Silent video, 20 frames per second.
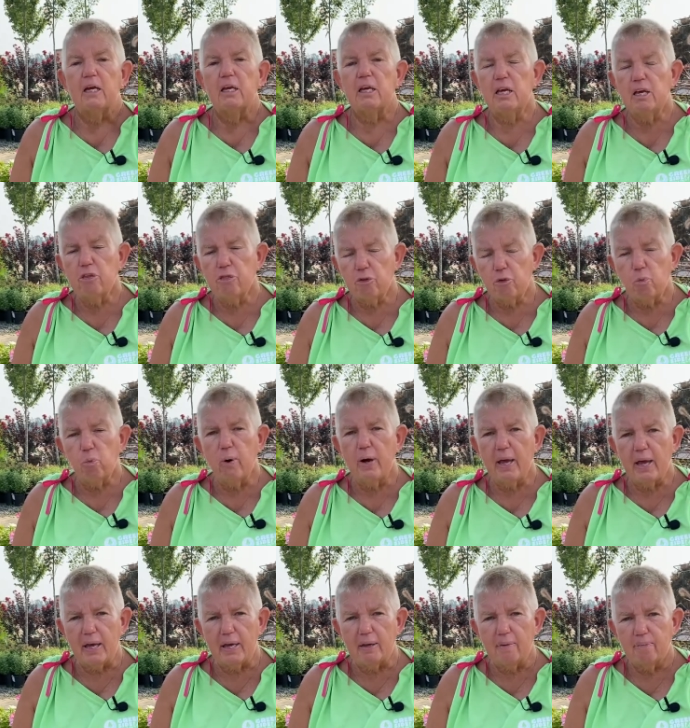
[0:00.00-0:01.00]
Either
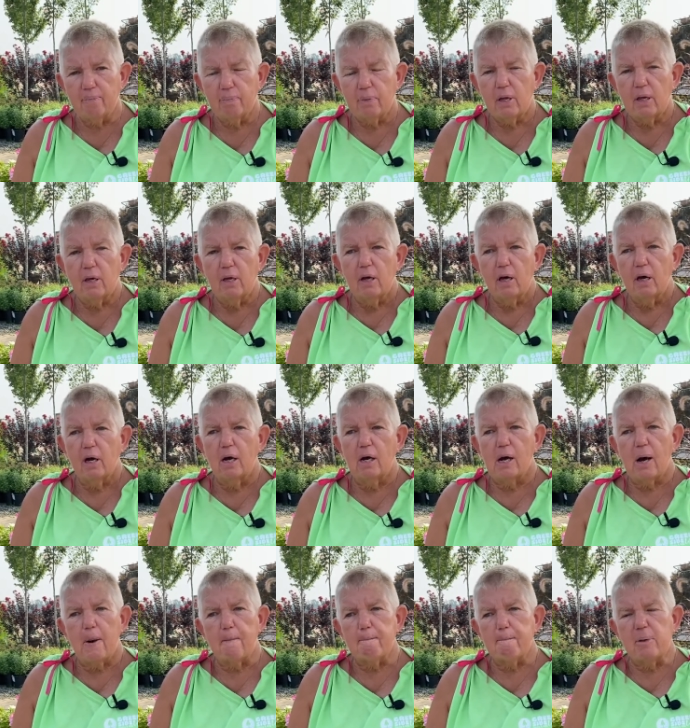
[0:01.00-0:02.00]
way,
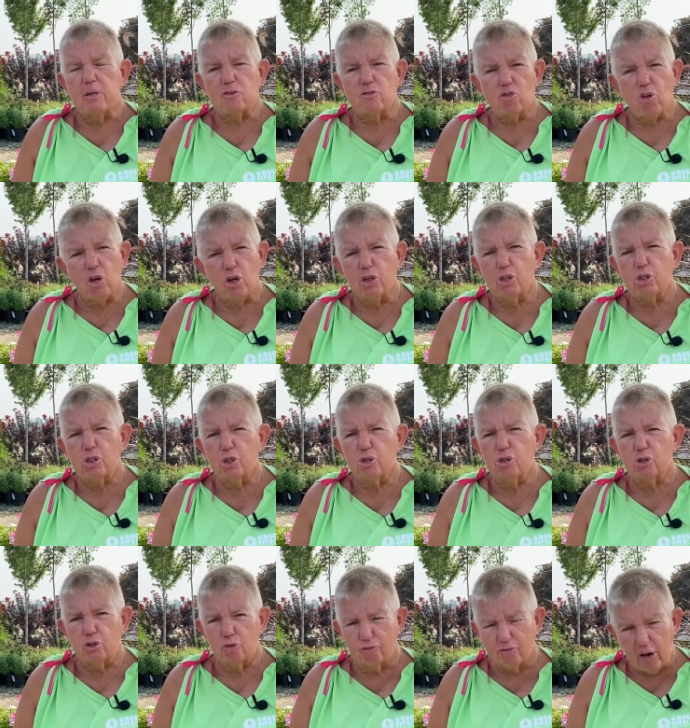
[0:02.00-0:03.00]
um, as long as
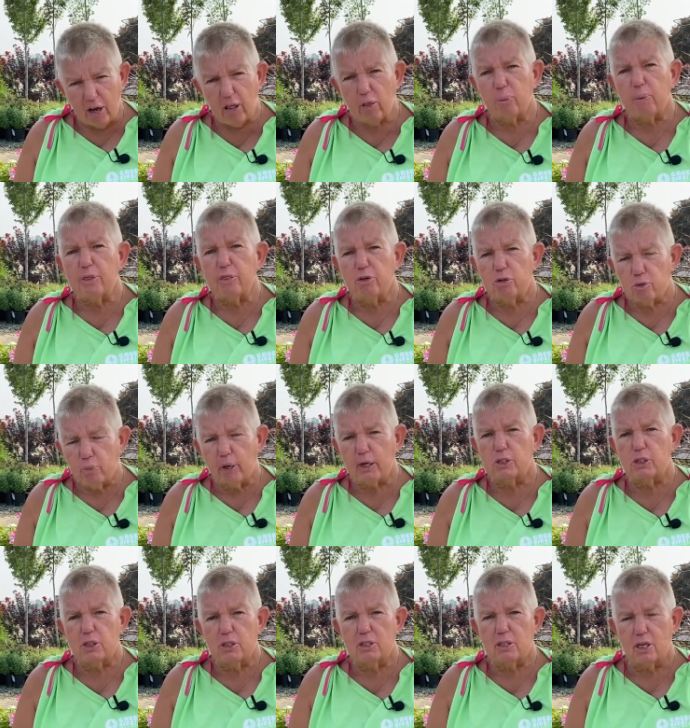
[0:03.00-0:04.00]
you're following the
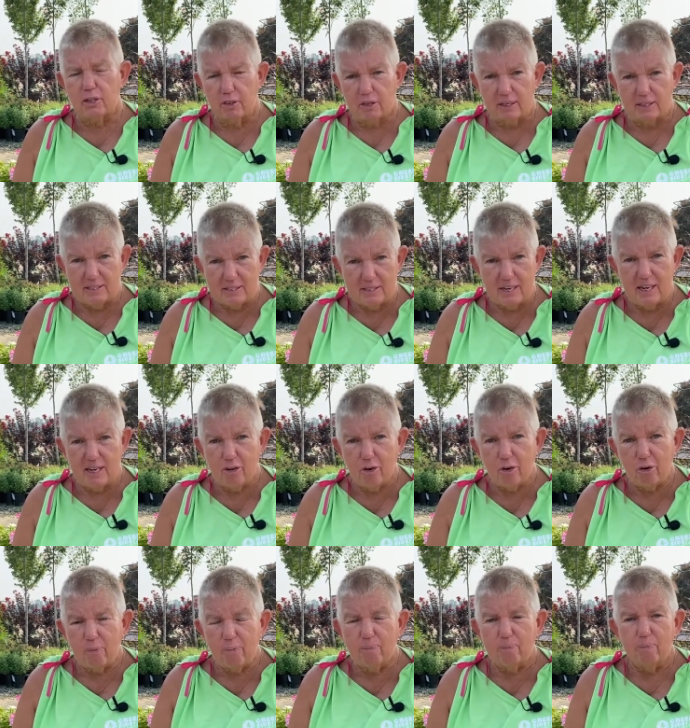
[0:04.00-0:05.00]
directions on the
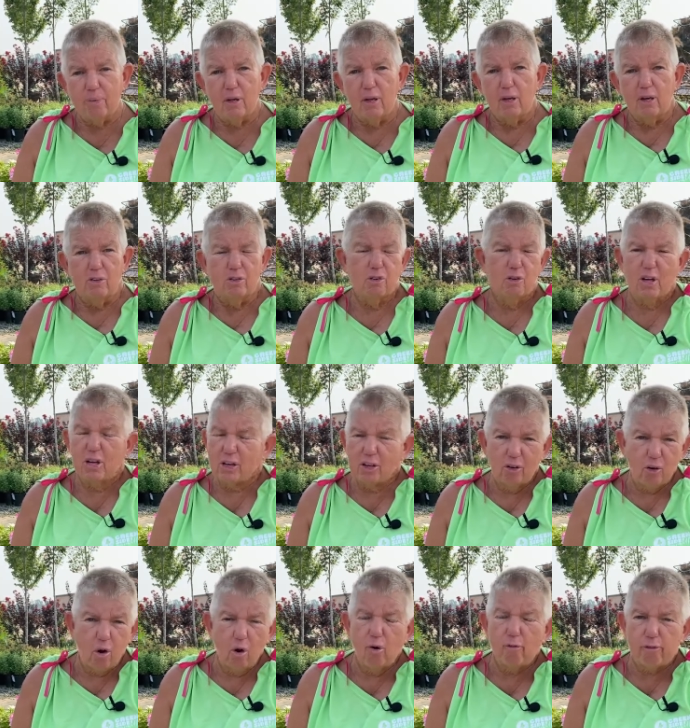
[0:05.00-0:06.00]
container, you're not
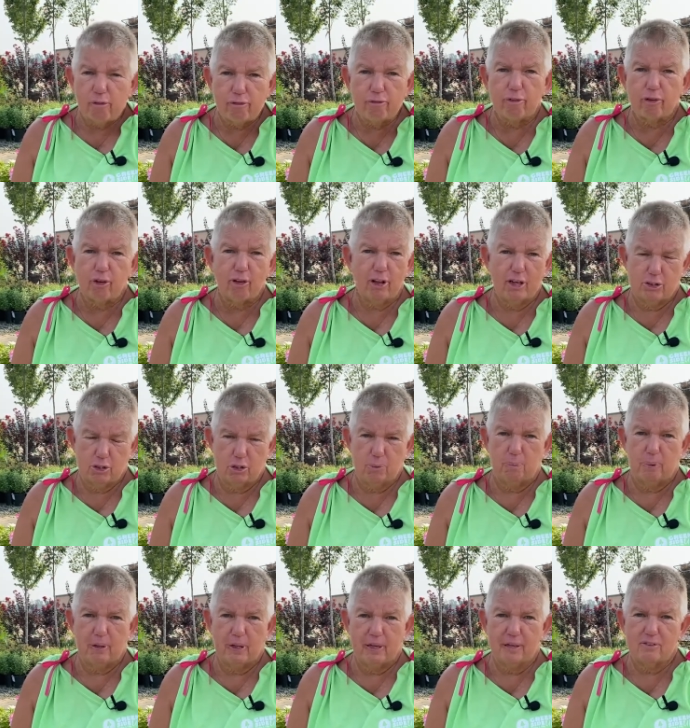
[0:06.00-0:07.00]
going to over-fertilize your
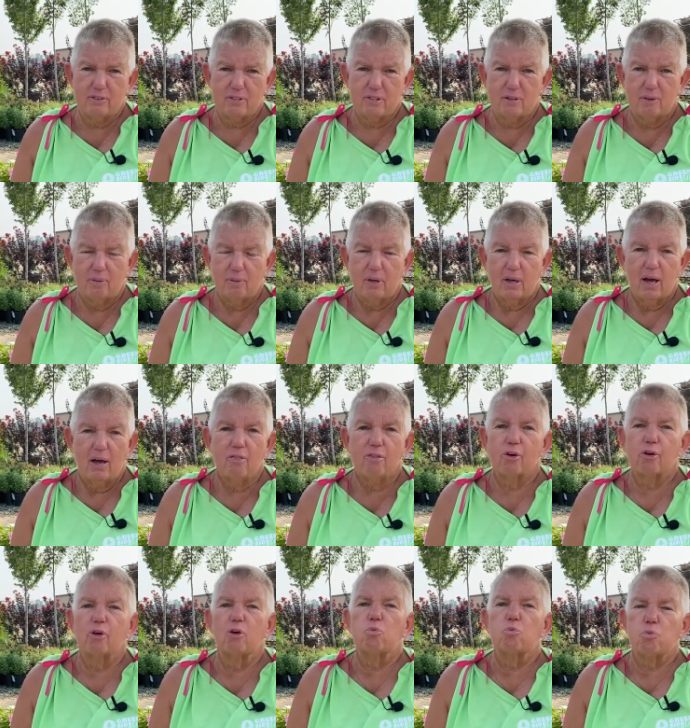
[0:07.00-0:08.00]
plants and
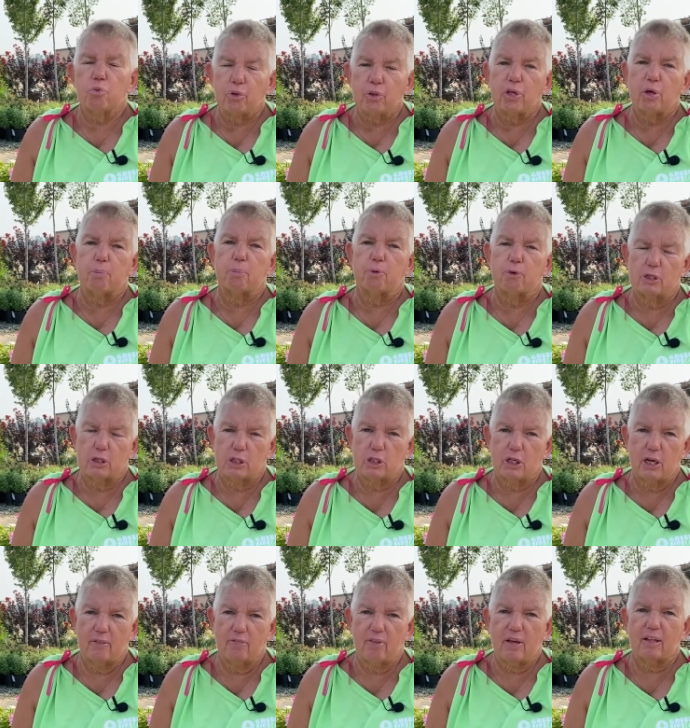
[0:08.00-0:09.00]
they're going to really
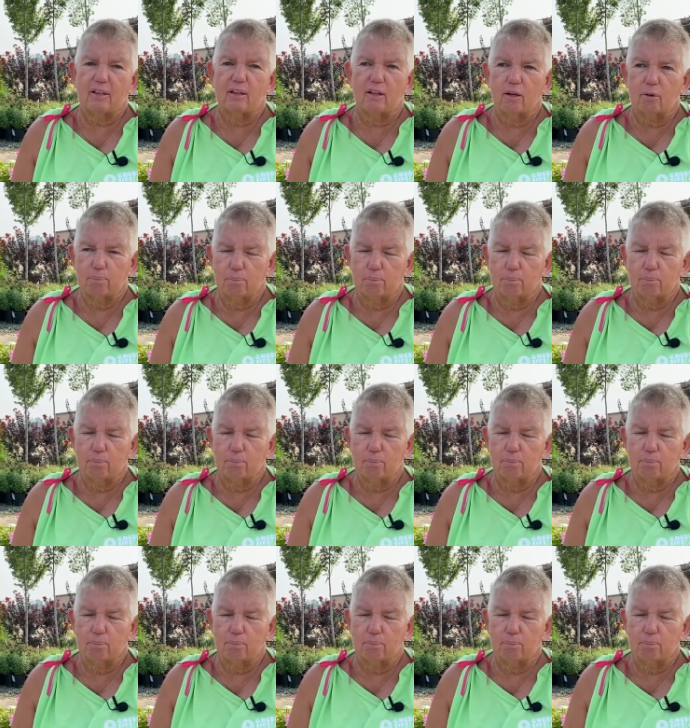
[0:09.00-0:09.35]
appreciate that little